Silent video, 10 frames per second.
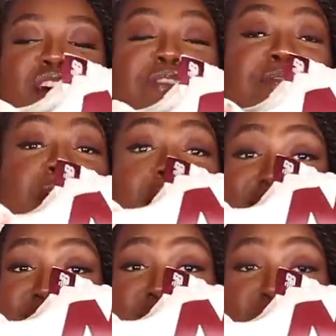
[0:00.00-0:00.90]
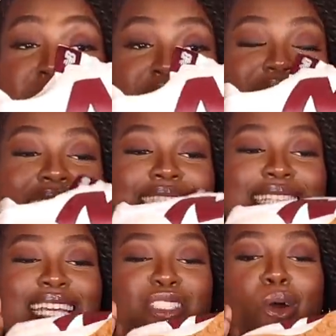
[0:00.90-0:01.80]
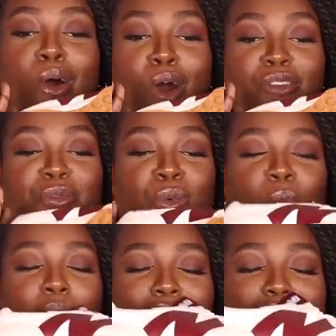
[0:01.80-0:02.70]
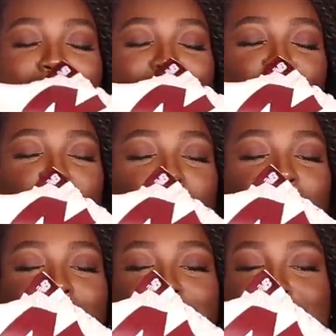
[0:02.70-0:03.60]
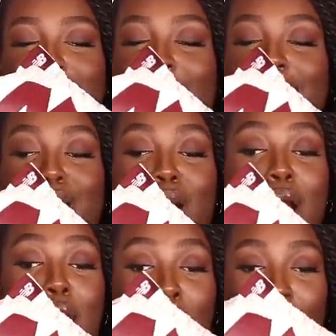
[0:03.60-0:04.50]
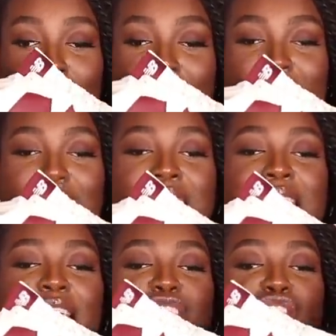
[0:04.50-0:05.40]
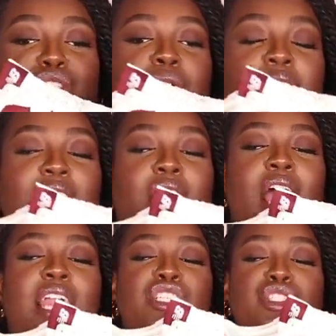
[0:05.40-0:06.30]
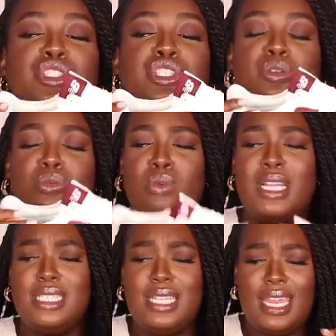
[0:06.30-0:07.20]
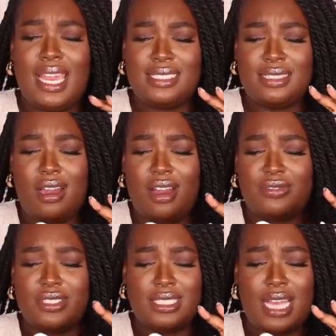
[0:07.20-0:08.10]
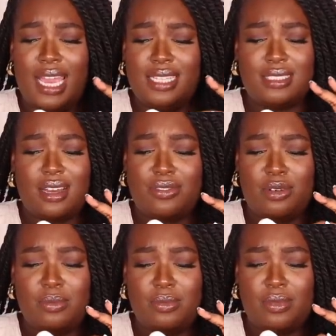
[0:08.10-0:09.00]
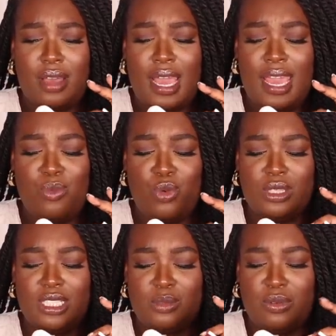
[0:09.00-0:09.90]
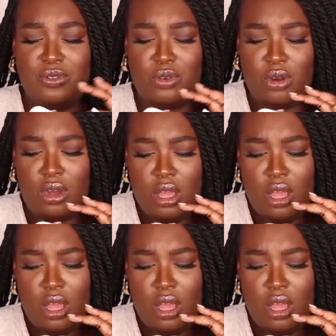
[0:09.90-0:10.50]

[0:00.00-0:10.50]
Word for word: The first of which is this off-white and burgundy and girl, this trainer is cute. When did they get scuffed? Because I ain't scuff them. I ain't wore these before.